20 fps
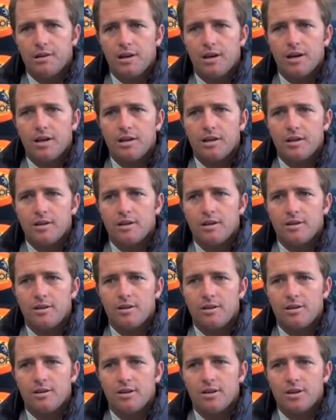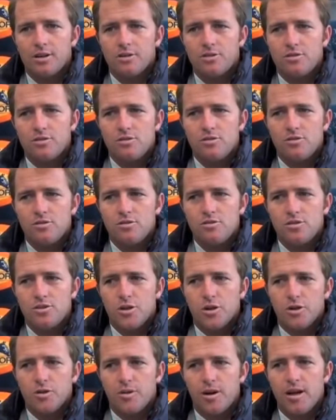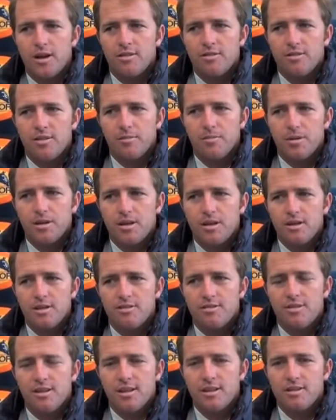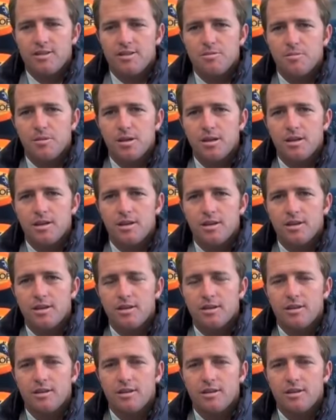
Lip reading: I joke around, and somebody said to me,